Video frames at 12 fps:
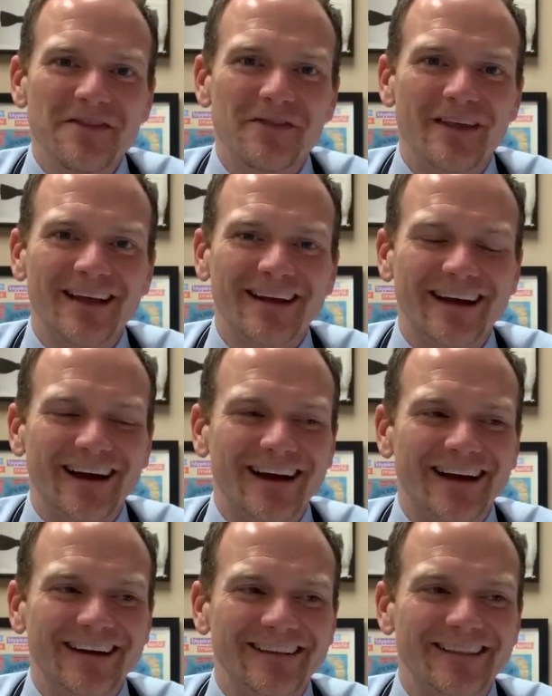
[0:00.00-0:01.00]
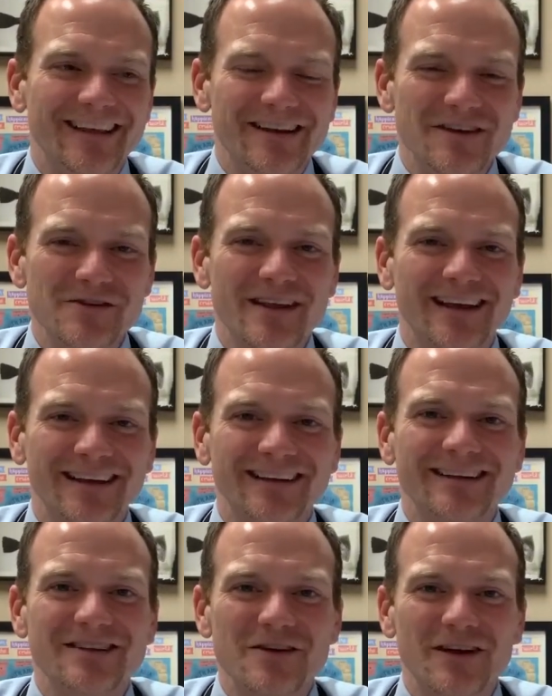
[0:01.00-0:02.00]
then you
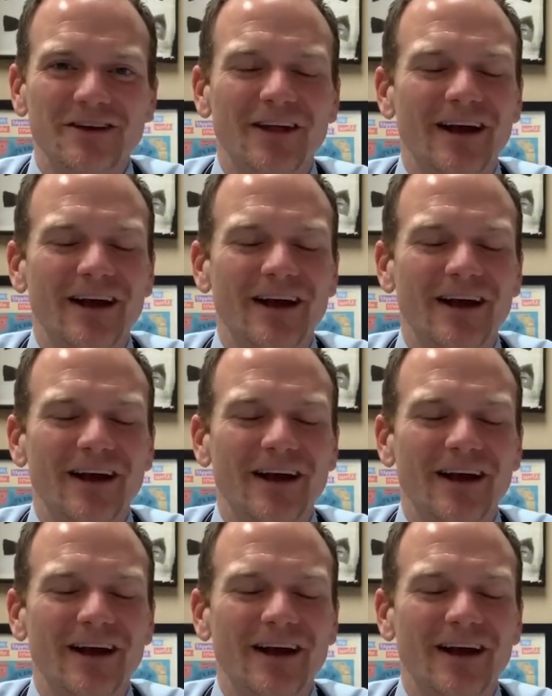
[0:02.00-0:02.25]
can do